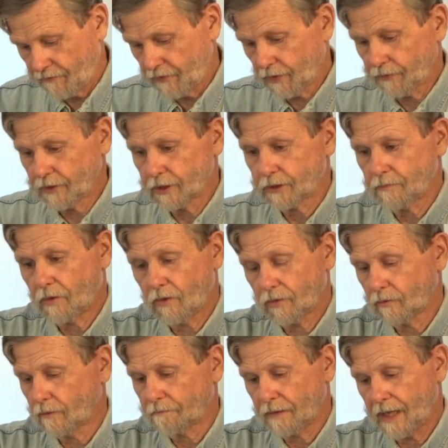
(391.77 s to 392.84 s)
filled this
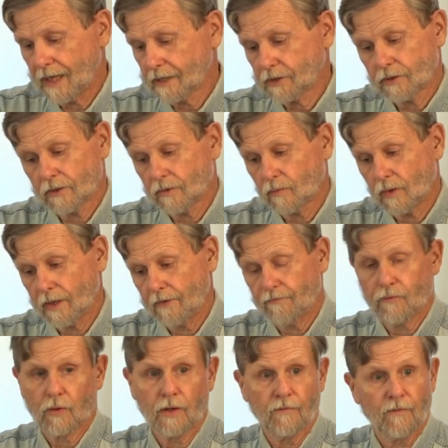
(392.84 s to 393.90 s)
mold with plaster, it would weigh
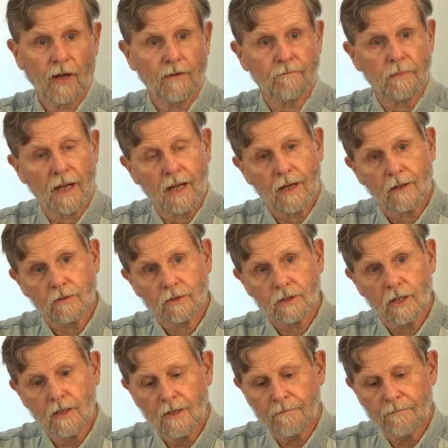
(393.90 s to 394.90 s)
45 pounds.